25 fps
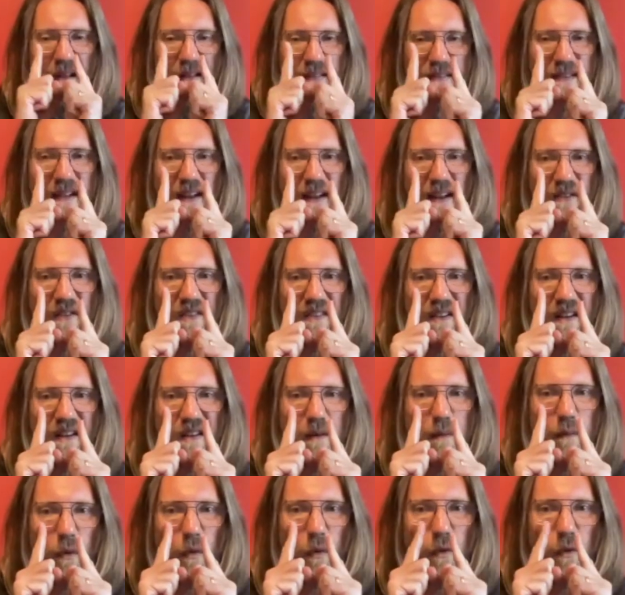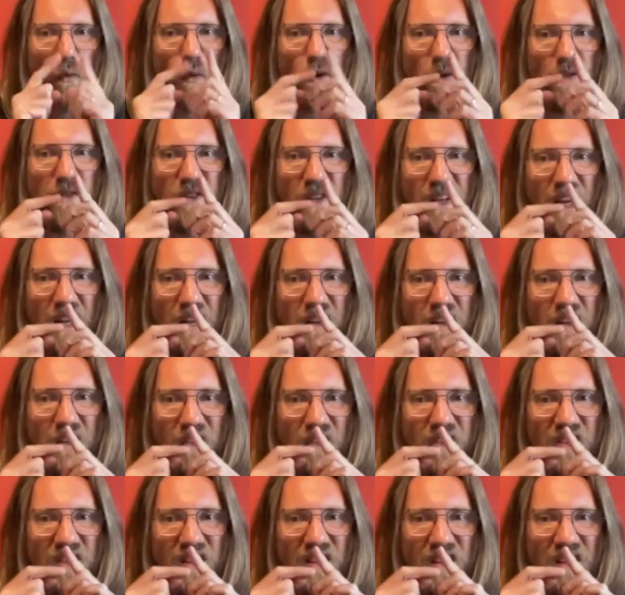That's the starting point. Once again, you
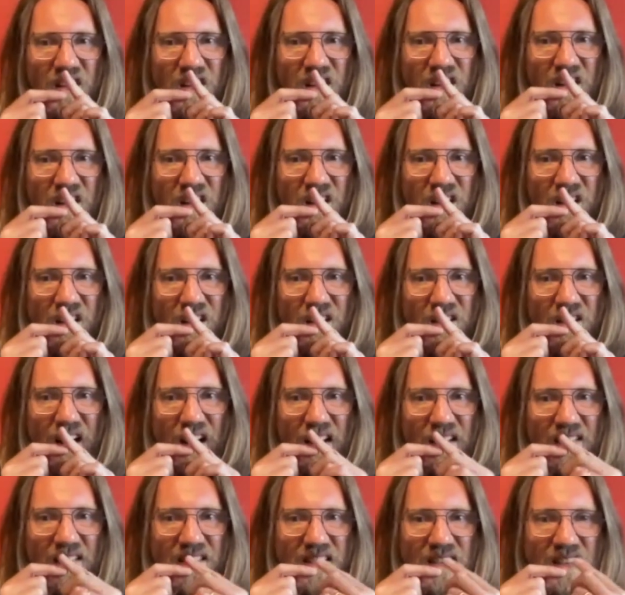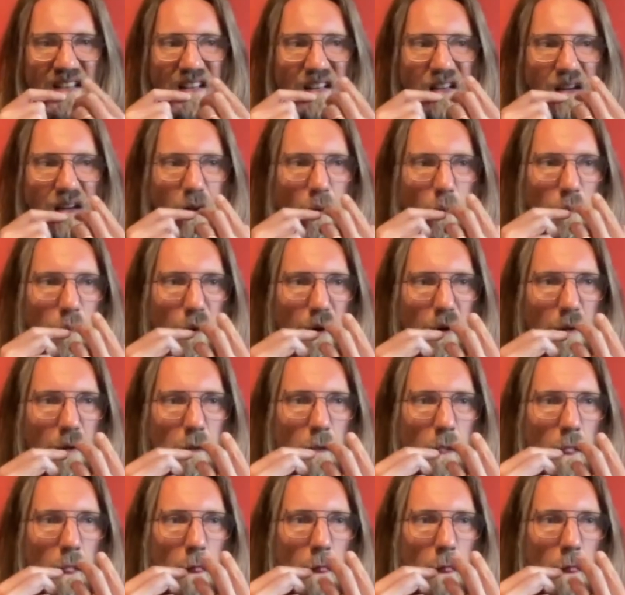see, but